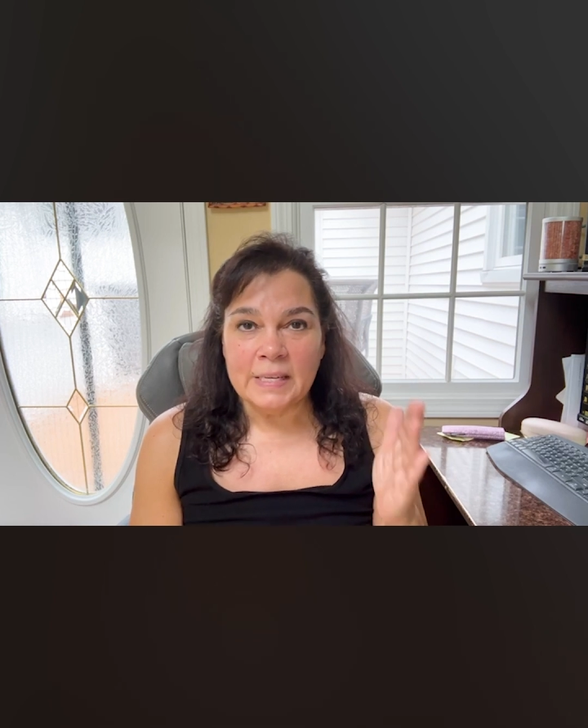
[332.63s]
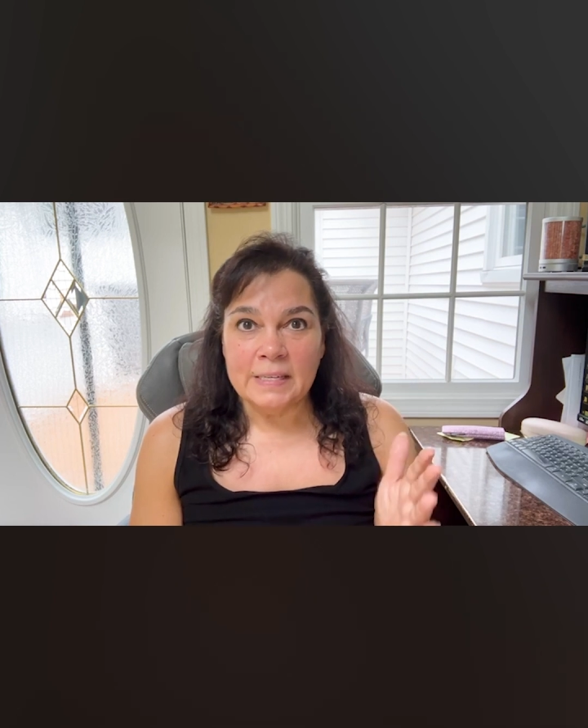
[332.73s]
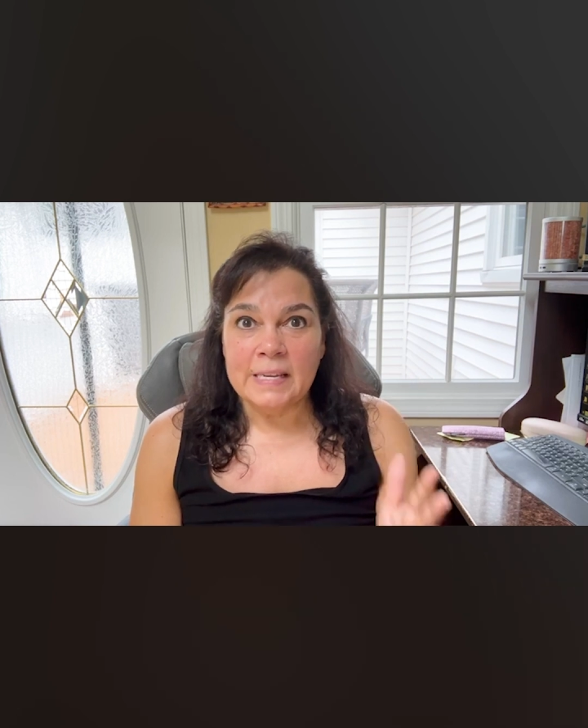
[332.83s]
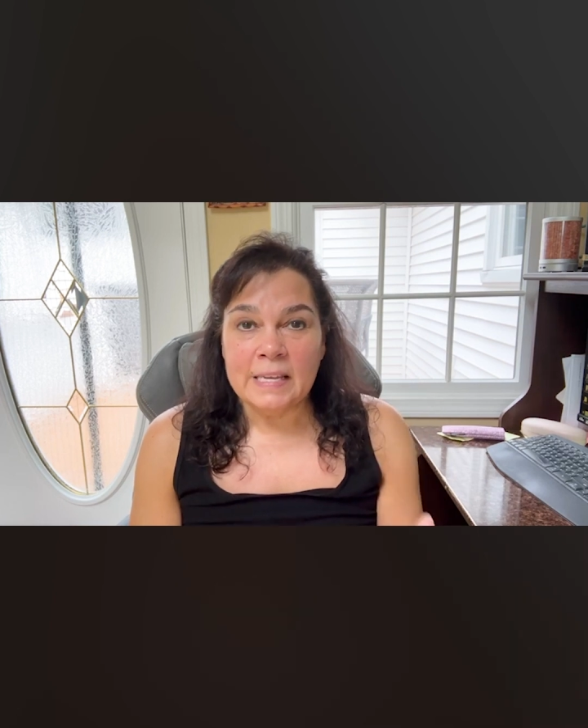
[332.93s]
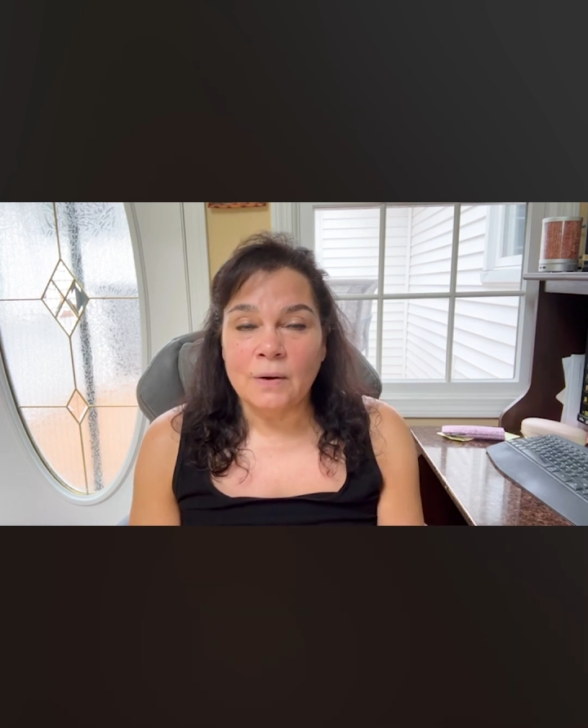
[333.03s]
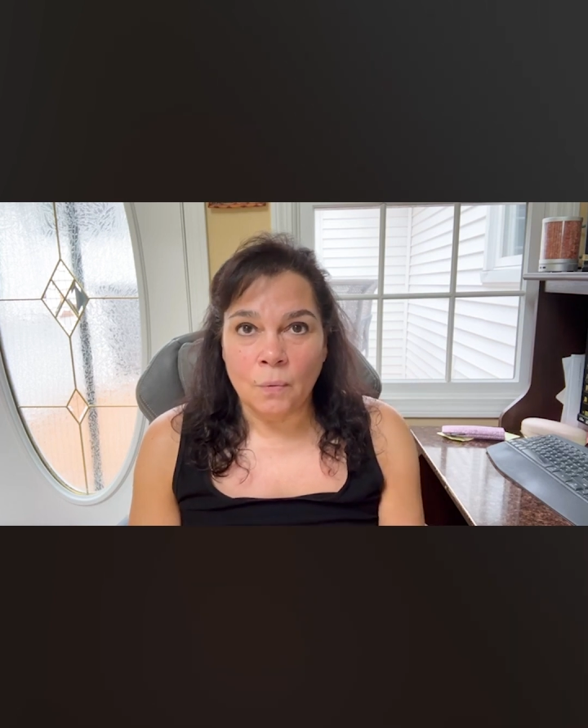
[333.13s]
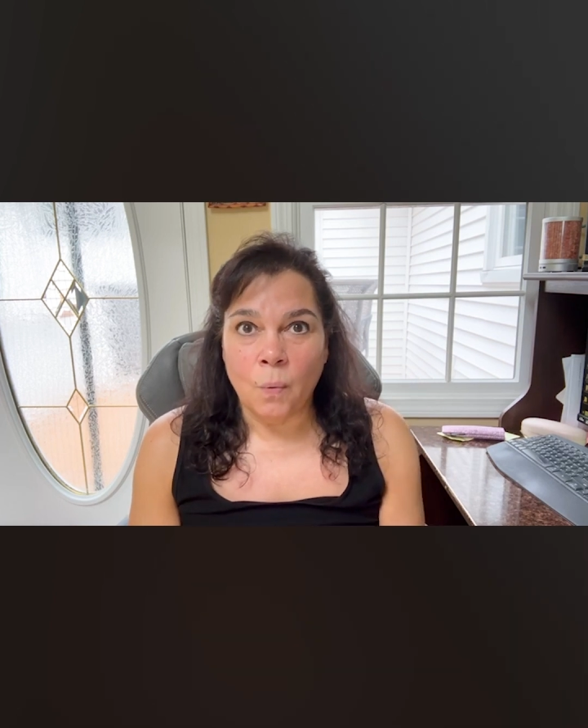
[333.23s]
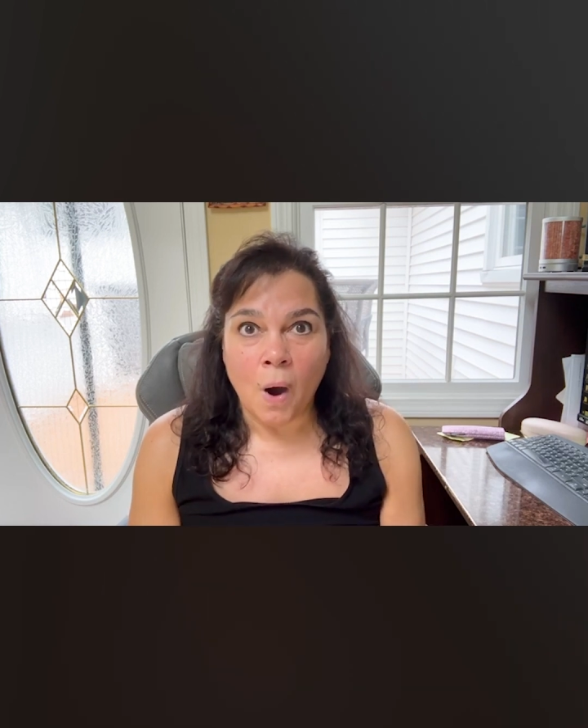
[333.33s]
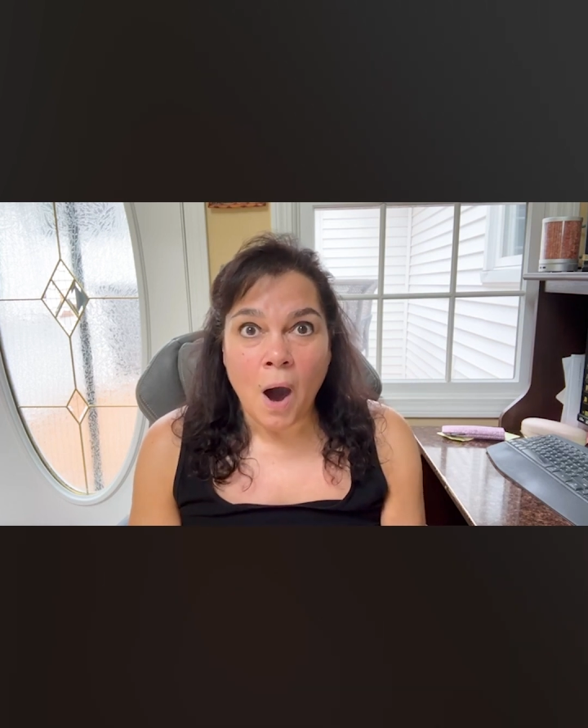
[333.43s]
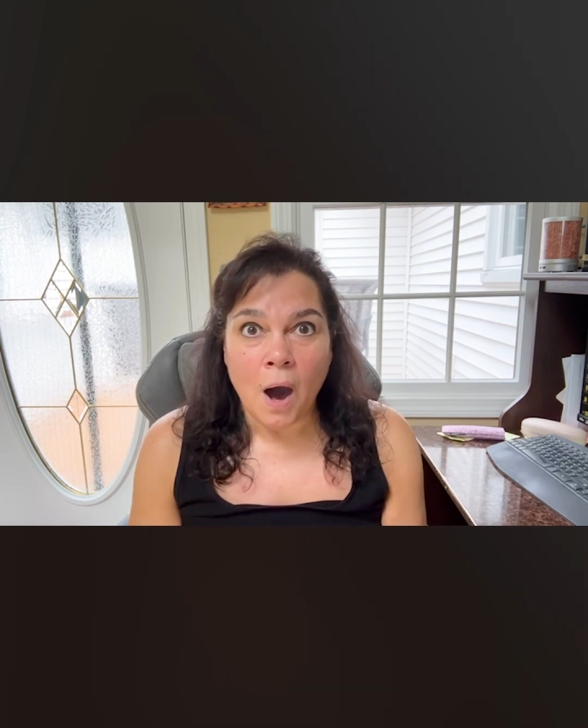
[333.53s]
need a
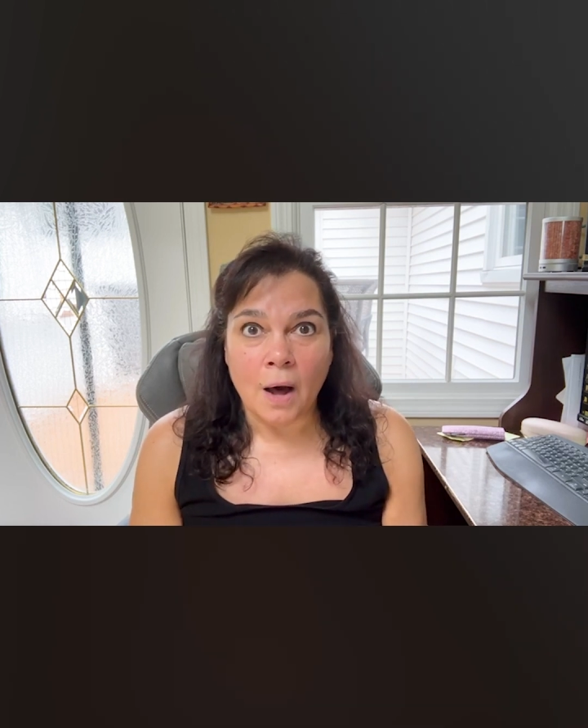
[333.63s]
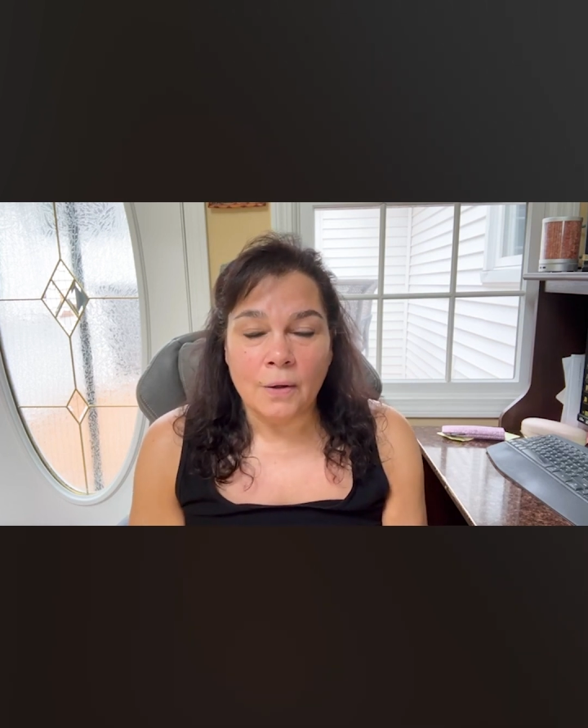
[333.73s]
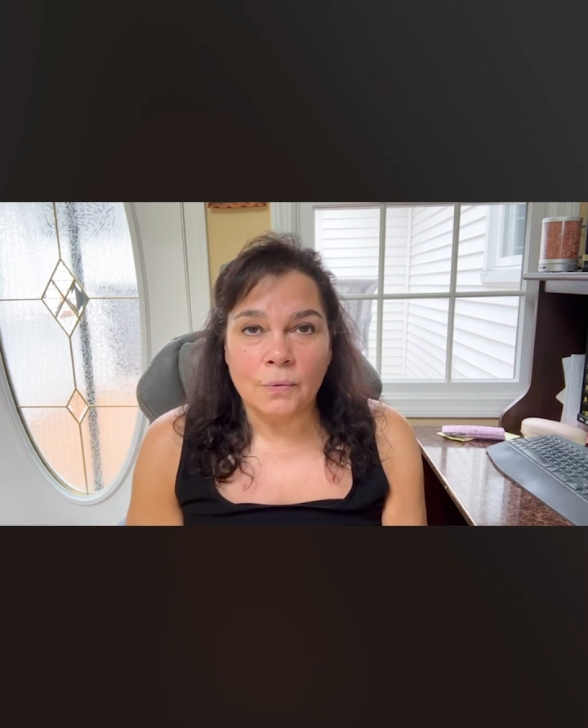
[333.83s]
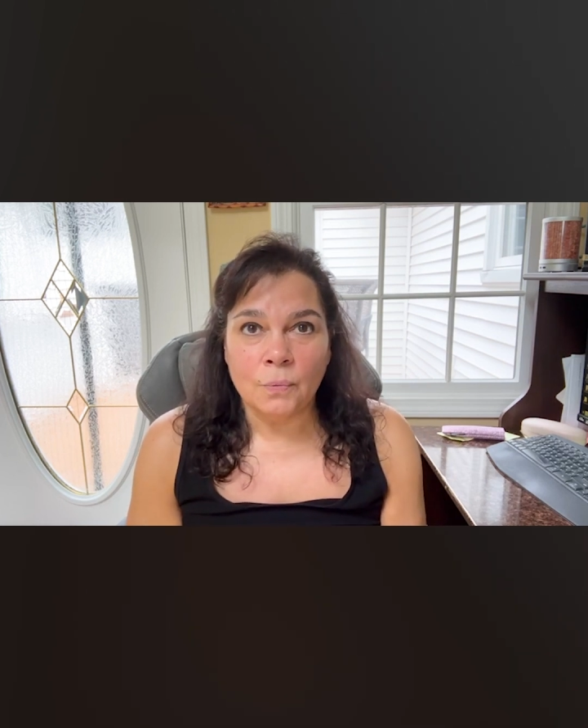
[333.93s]
wall.